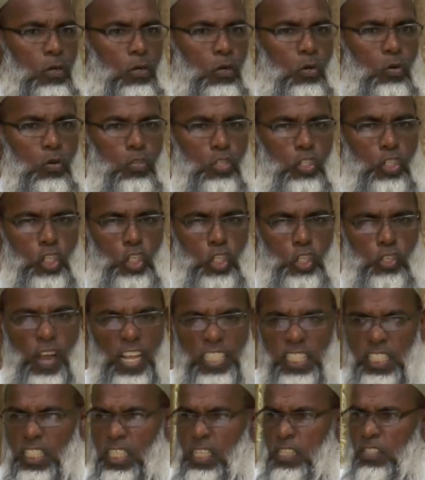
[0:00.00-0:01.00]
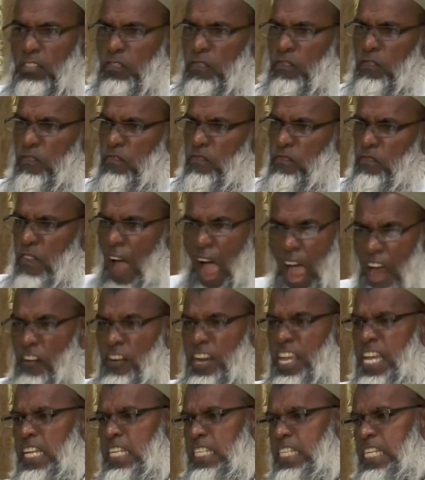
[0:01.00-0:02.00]
who dresses
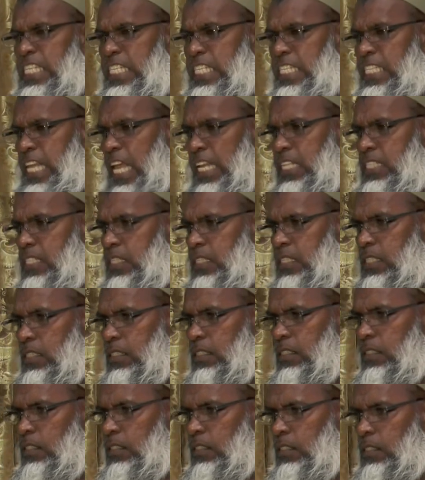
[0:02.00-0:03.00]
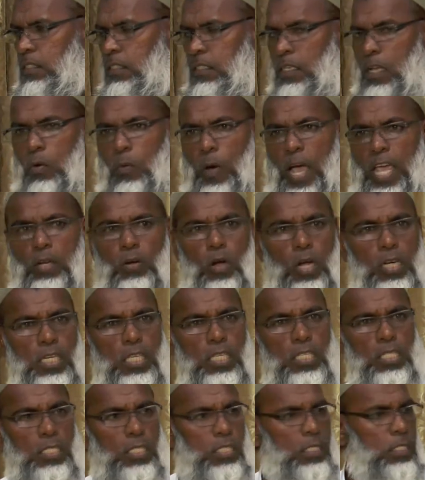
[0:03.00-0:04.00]
very indecent. They're wearing on
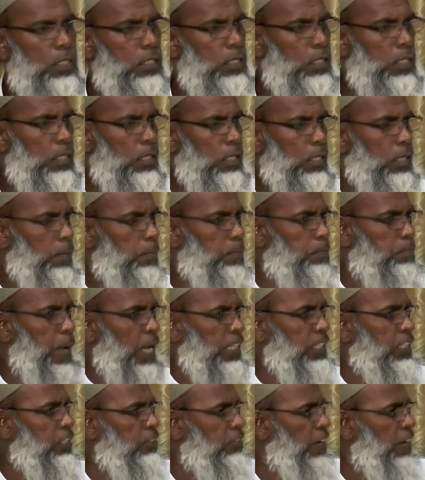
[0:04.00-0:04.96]
these batty